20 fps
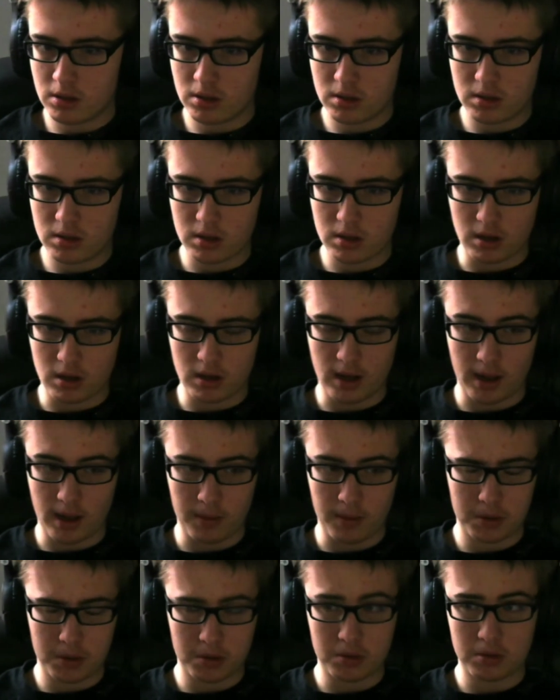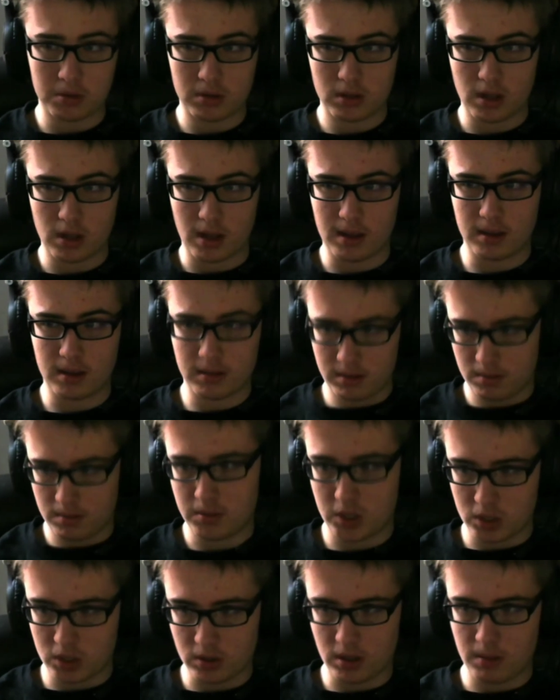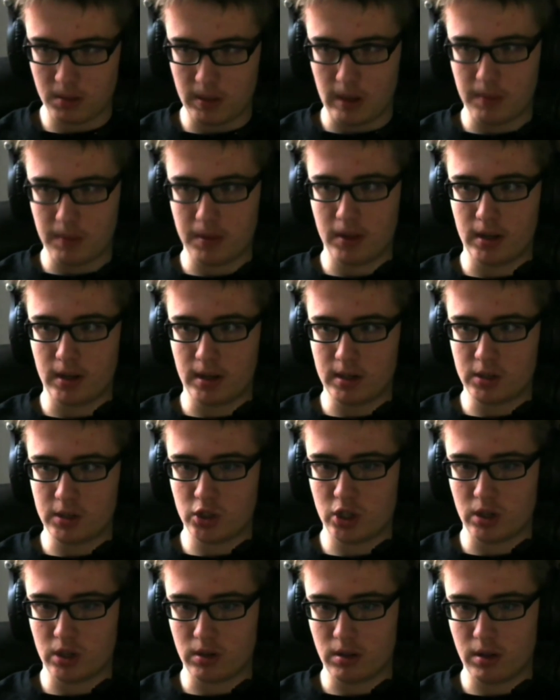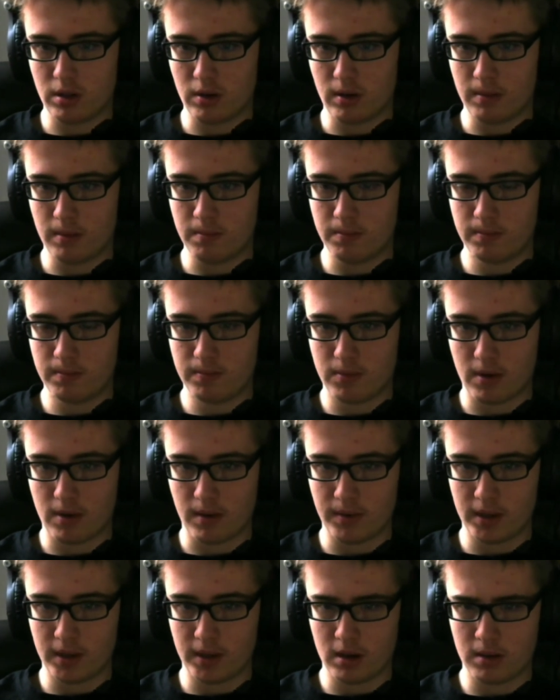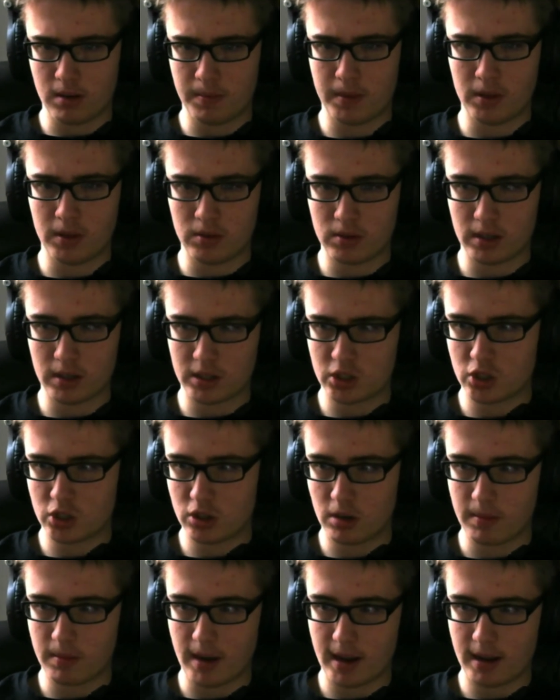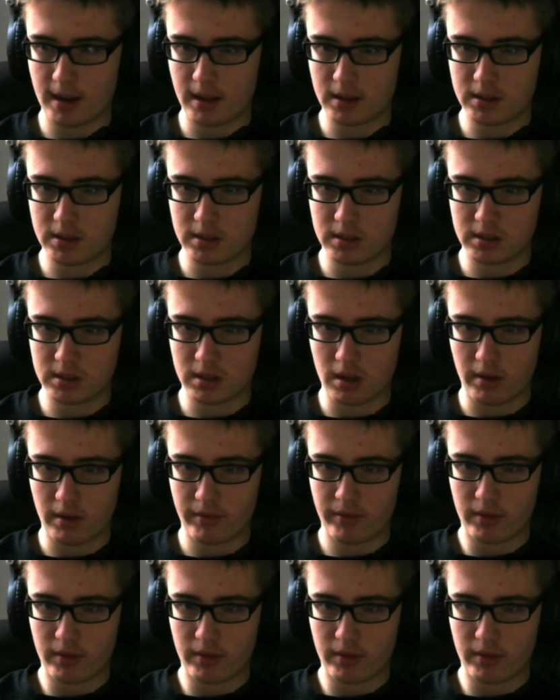Uh, I will, I am still going to be uploading on this channel though. I'm probably going to upload like stream highlights and stuff.